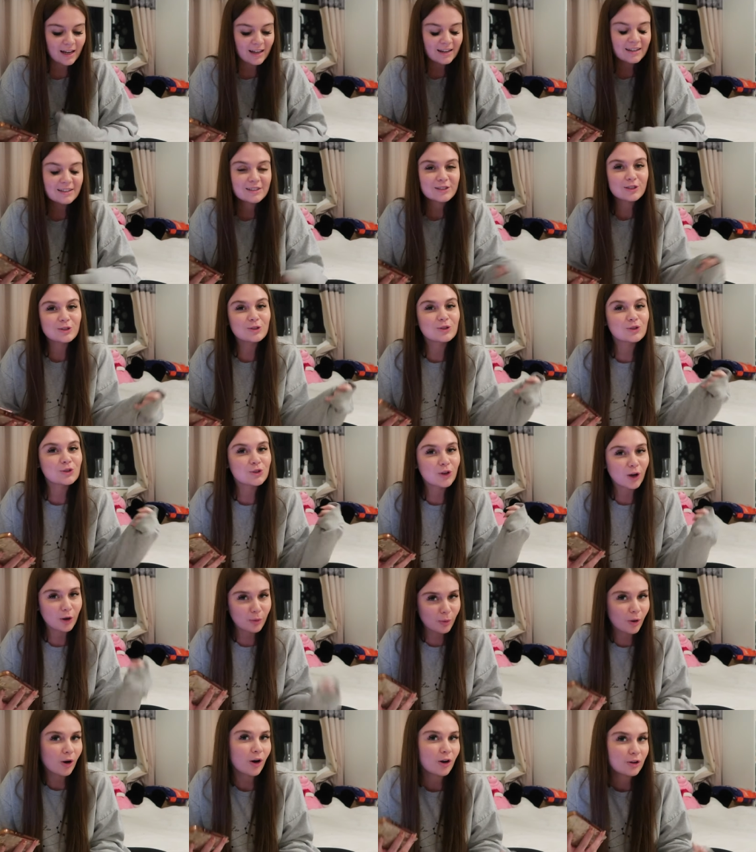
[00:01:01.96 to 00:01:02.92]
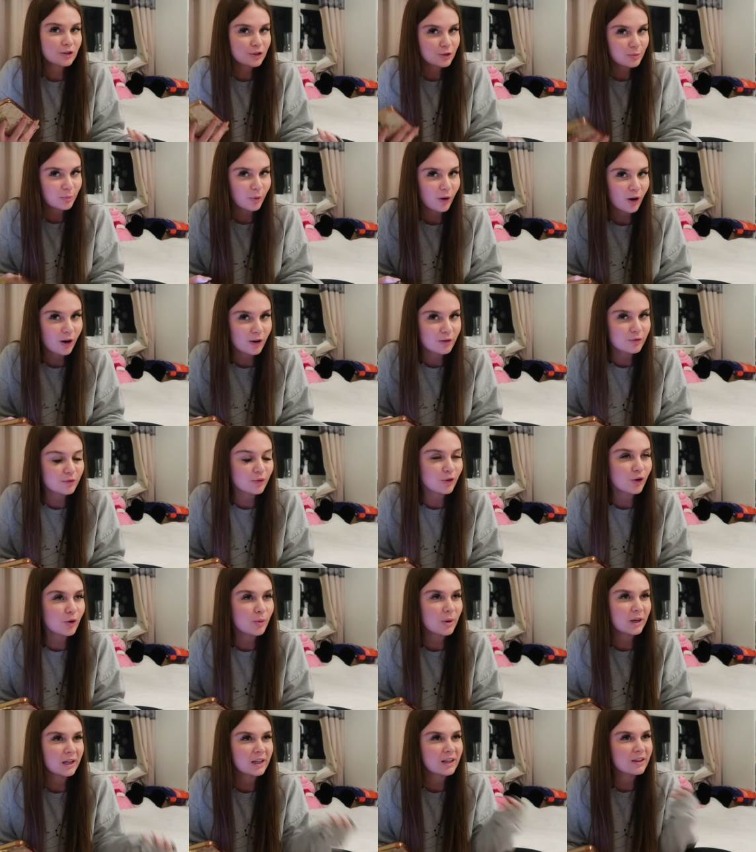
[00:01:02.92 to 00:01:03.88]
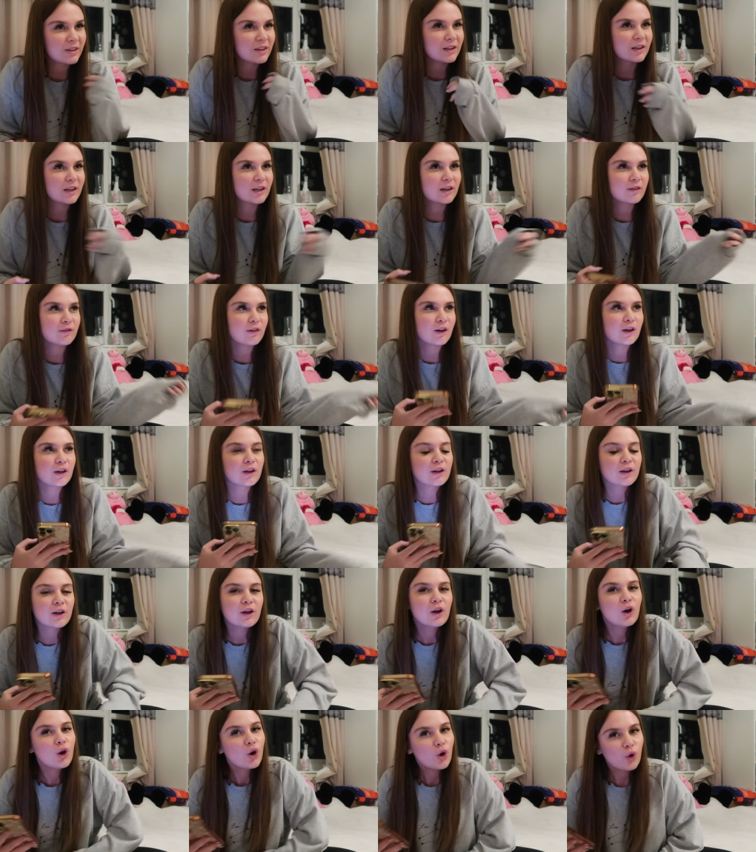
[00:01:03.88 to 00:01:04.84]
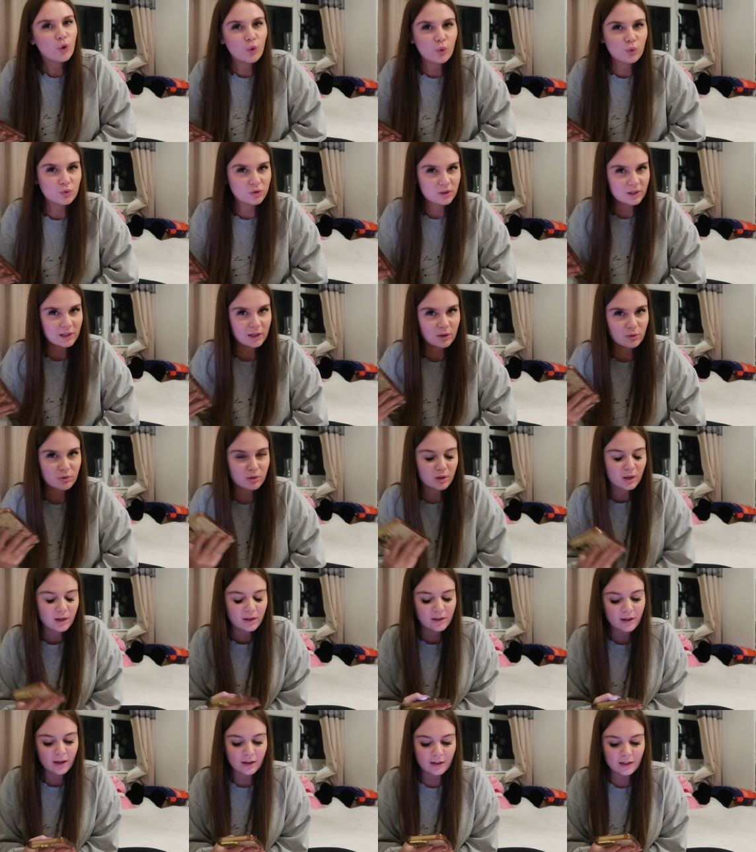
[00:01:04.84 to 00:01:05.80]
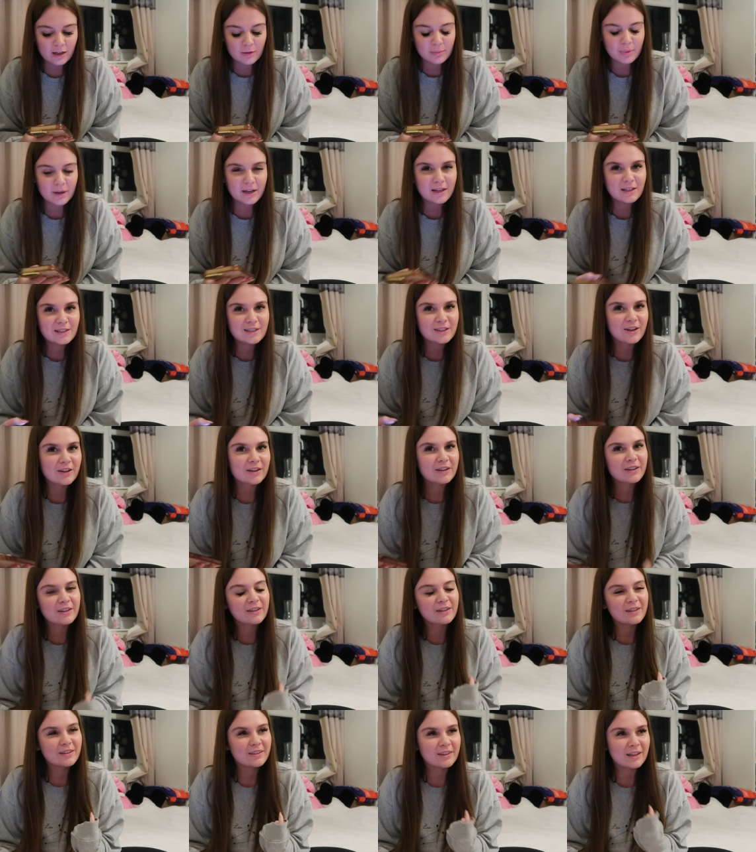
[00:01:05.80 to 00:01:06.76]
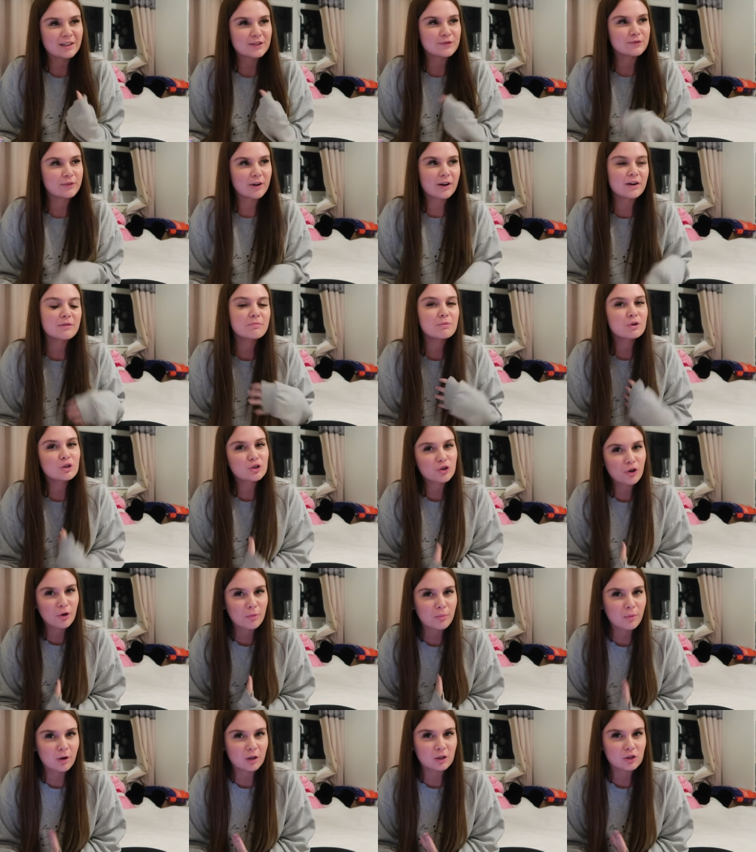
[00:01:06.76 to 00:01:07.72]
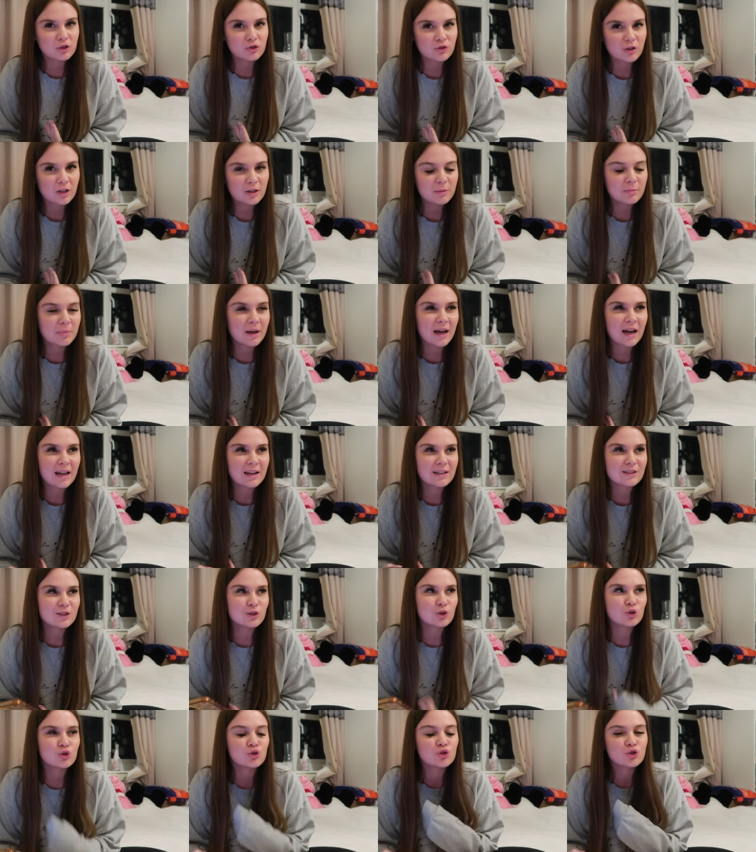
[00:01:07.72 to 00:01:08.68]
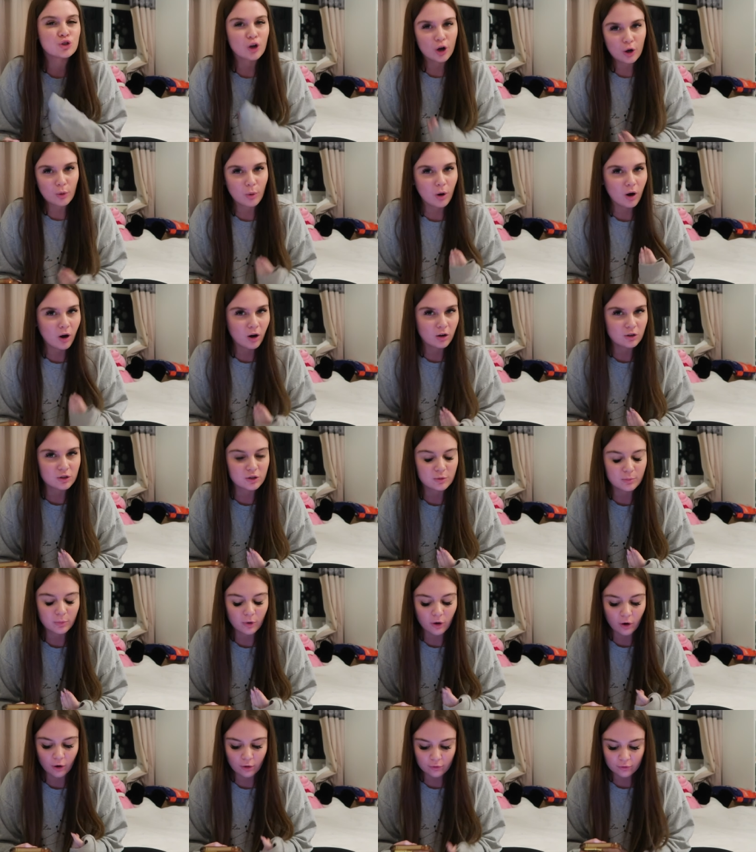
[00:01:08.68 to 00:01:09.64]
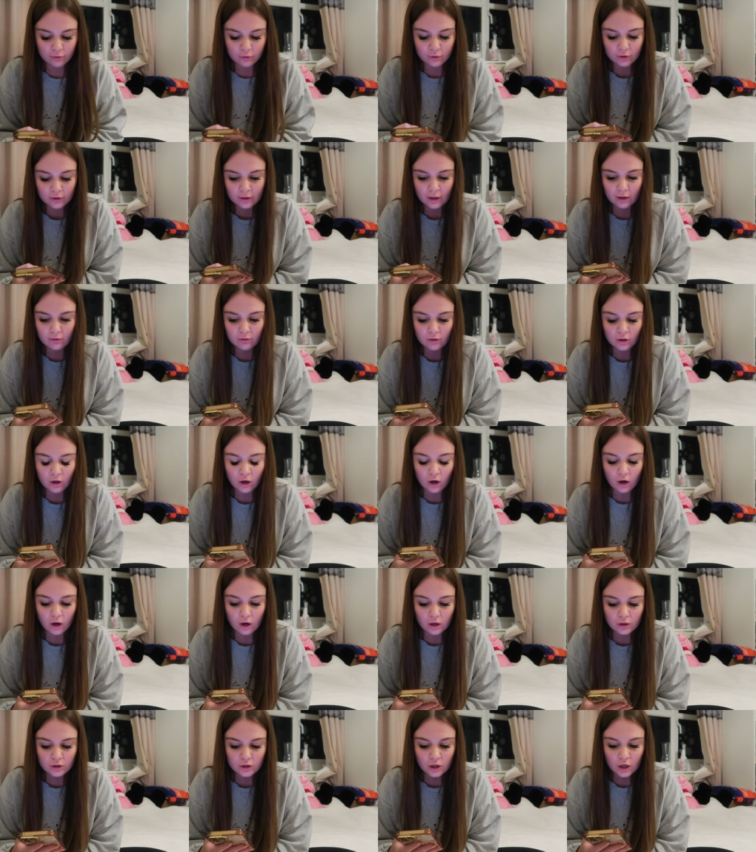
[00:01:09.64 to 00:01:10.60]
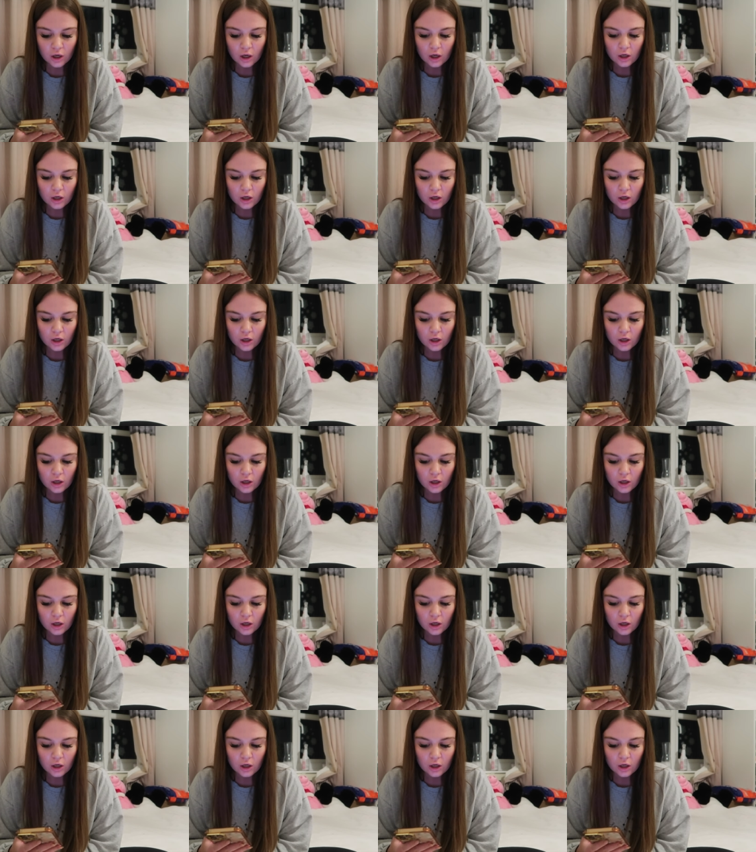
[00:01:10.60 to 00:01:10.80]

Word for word: Ellis is so hard to buy for when you think of like all the little knick-knacky bits like that's very much up my street but Ellis is so hard to buy for in that regard